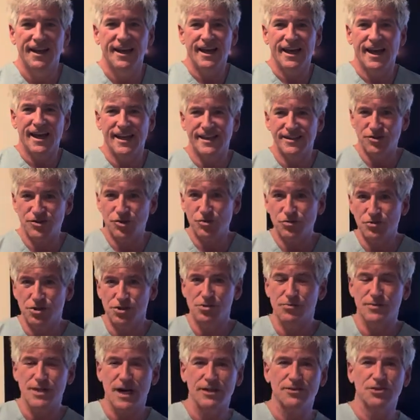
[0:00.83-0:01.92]
Hey
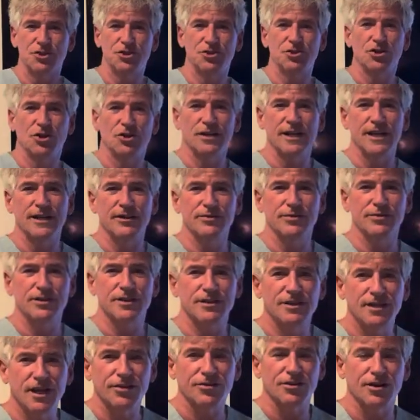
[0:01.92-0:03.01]
YouTube, Dr. Sean here with
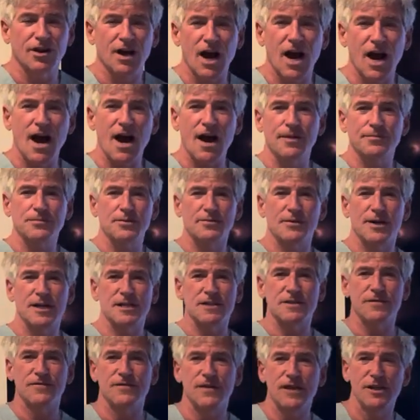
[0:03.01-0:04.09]
another
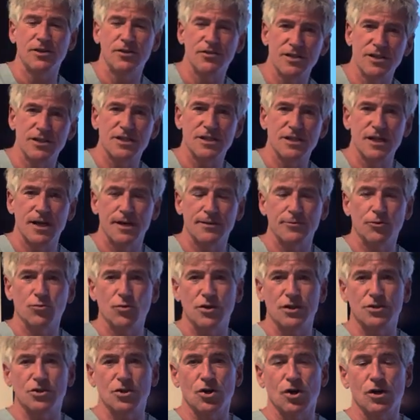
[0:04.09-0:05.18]
optimizing video. This time I
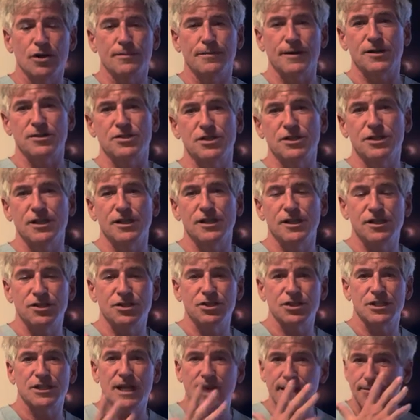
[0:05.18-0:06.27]
want to talk about a study that
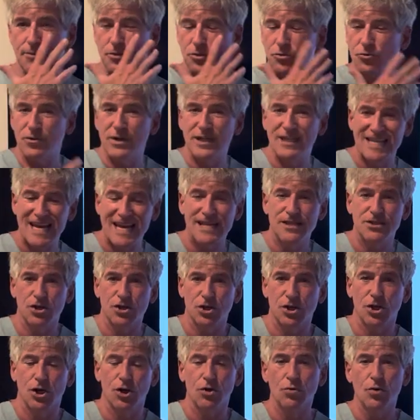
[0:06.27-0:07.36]
just came three days
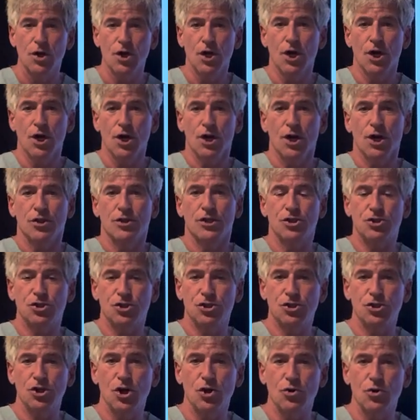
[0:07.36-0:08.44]
ago that
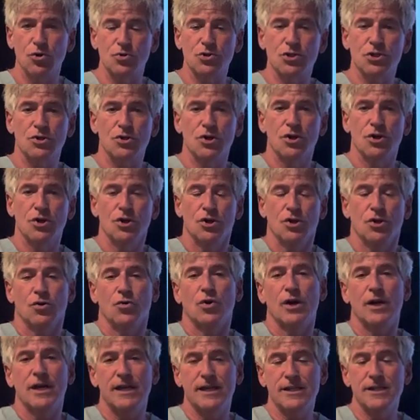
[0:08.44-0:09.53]
shows
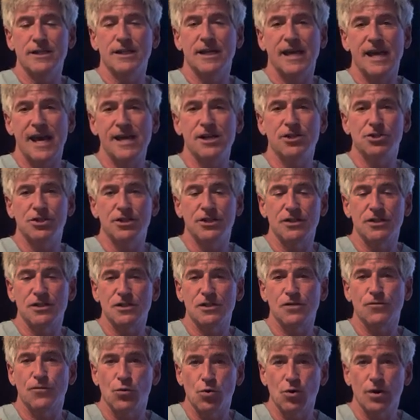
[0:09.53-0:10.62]
indications
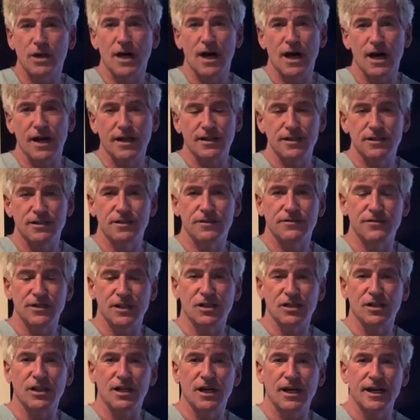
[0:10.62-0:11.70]
for cognitive
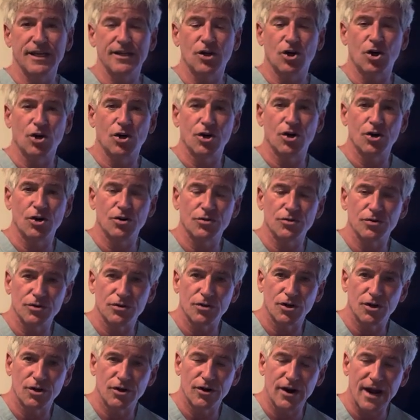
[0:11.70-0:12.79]
decline are,
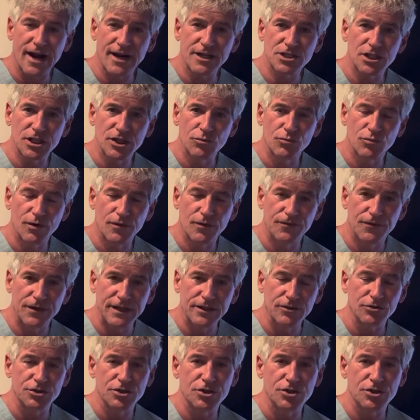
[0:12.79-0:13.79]
are actually revealed.